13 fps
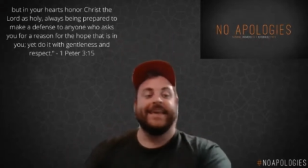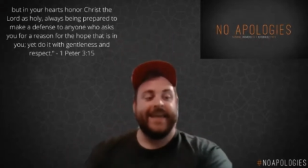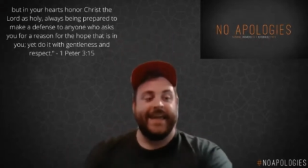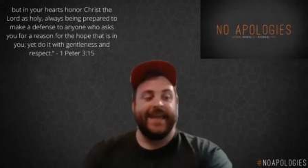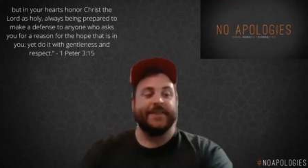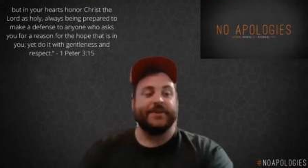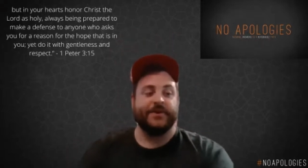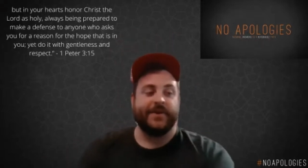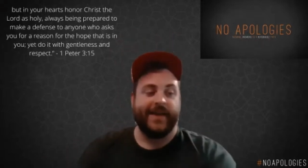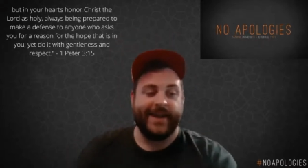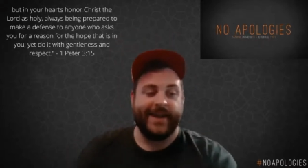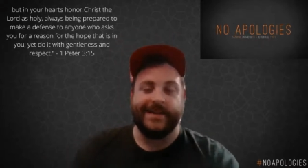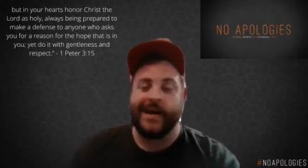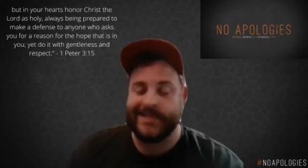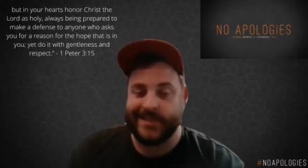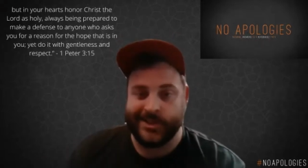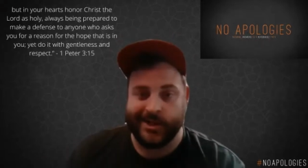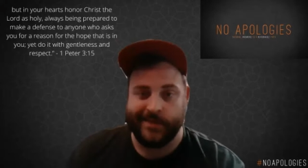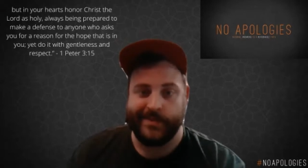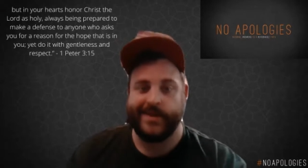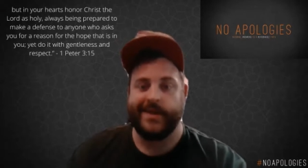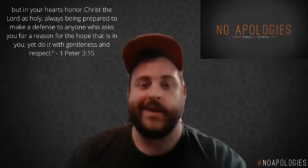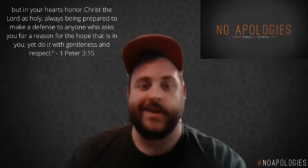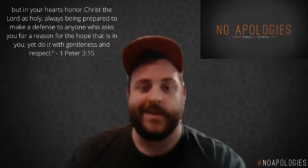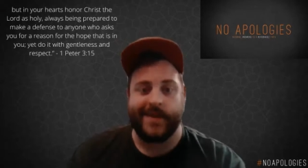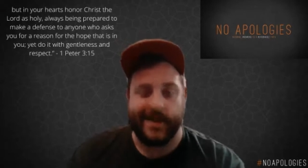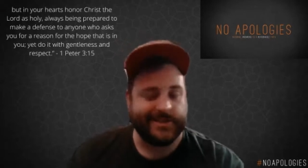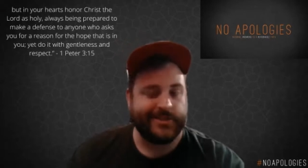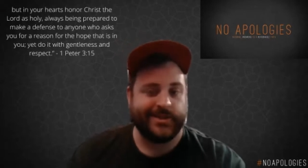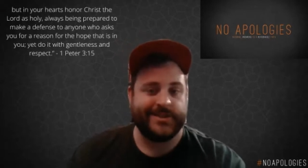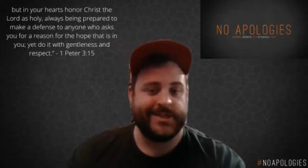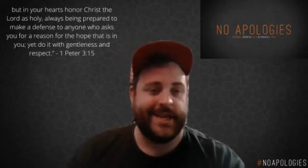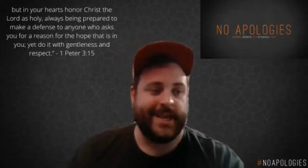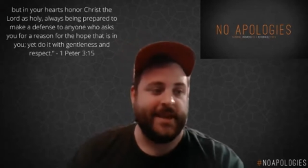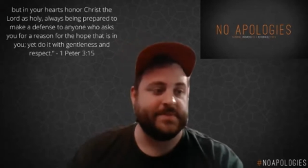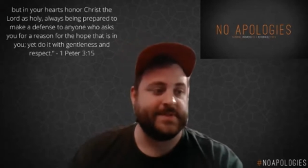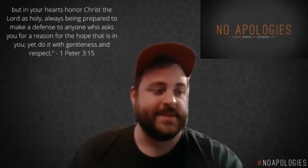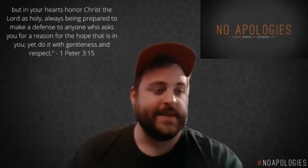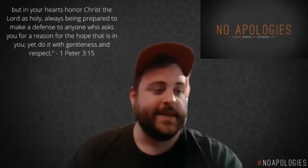Hitler, right? Nazi Germany, concentration camps,